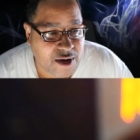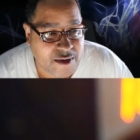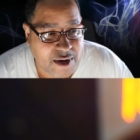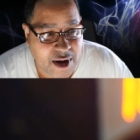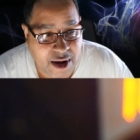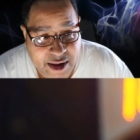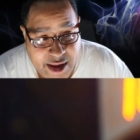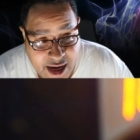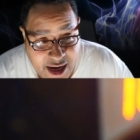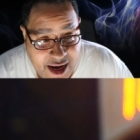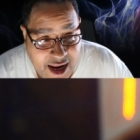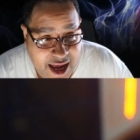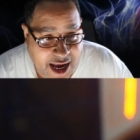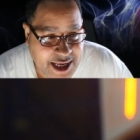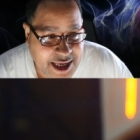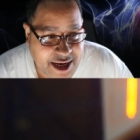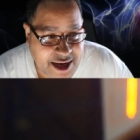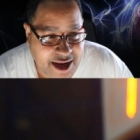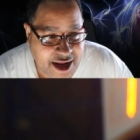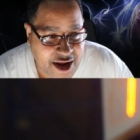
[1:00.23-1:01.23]
uh, Nic
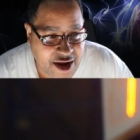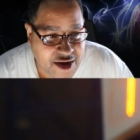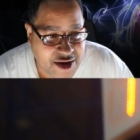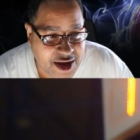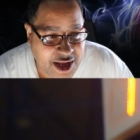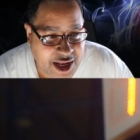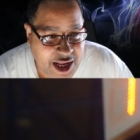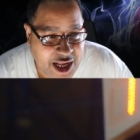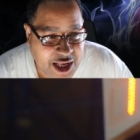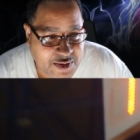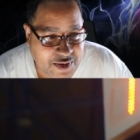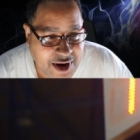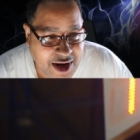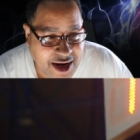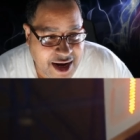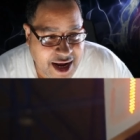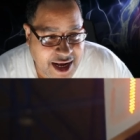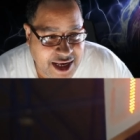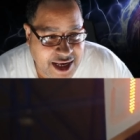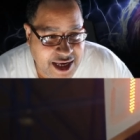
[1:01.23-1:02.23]
Claxton in, in the
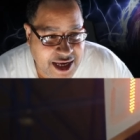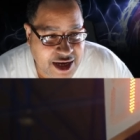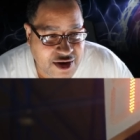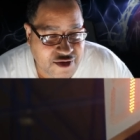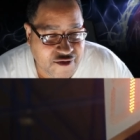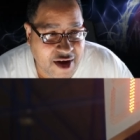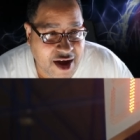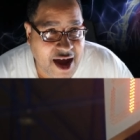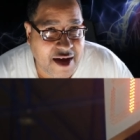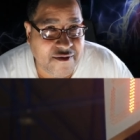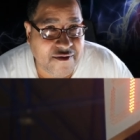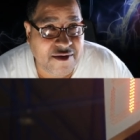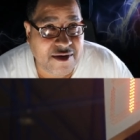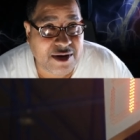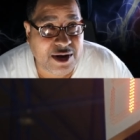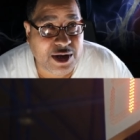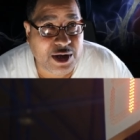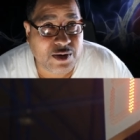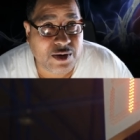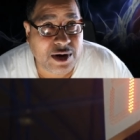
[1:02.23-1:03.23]
2019 draft. Oh,
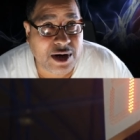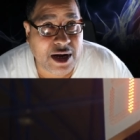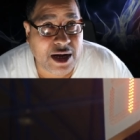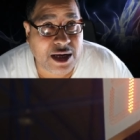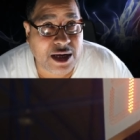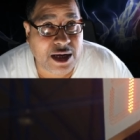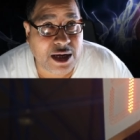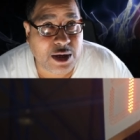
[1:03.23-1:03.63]
it's 2019,